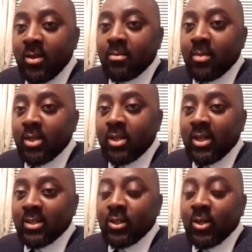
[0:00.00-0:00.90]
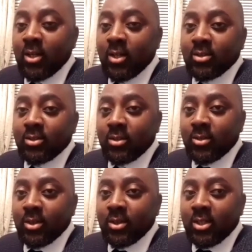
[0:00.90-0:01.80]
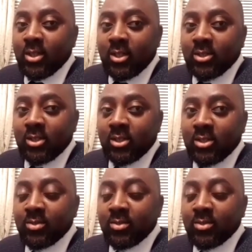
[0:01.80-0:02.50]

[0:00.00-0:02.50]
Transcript: money has got a lot to do with success,